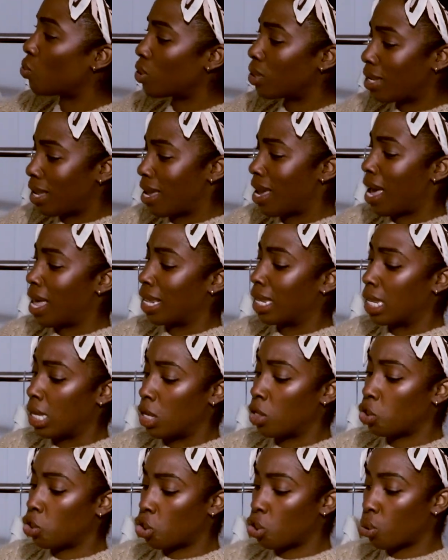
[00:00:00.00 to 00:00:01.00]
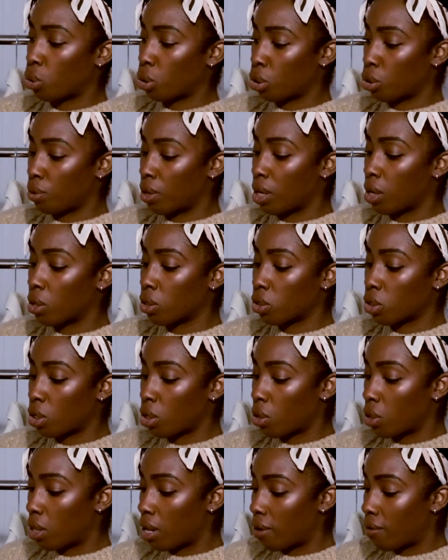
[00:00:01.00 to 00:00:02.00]
was like at least 2 or 3 years
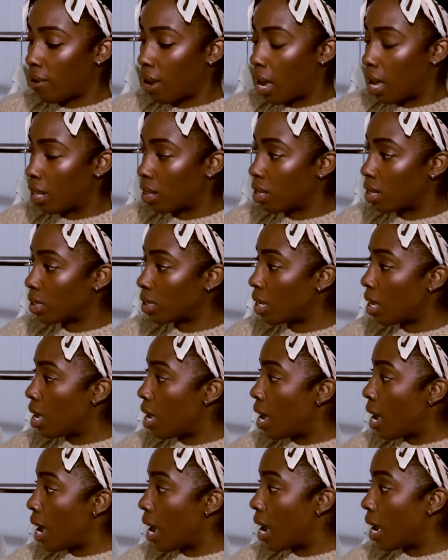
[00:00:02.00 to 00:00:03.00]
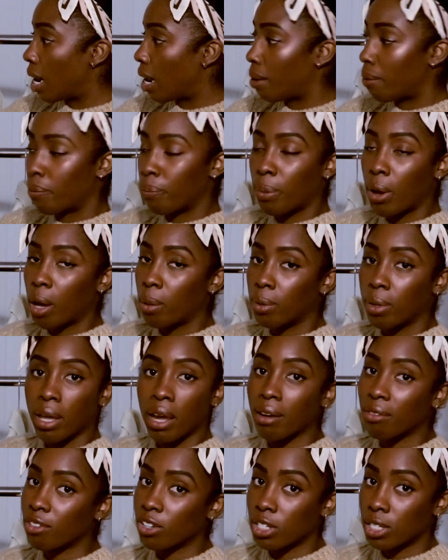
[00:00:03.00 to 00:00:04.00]
ago that I've had this and I bobble it
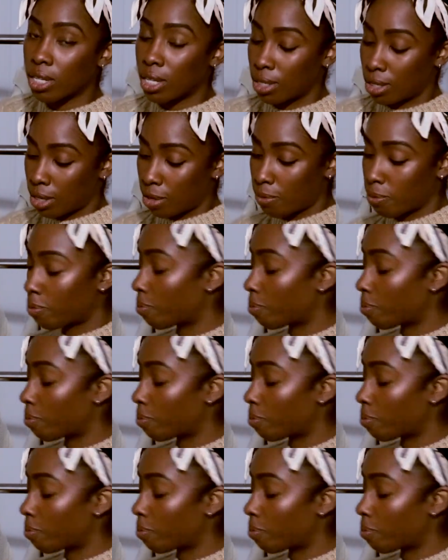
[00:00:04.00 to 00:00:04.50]
every season.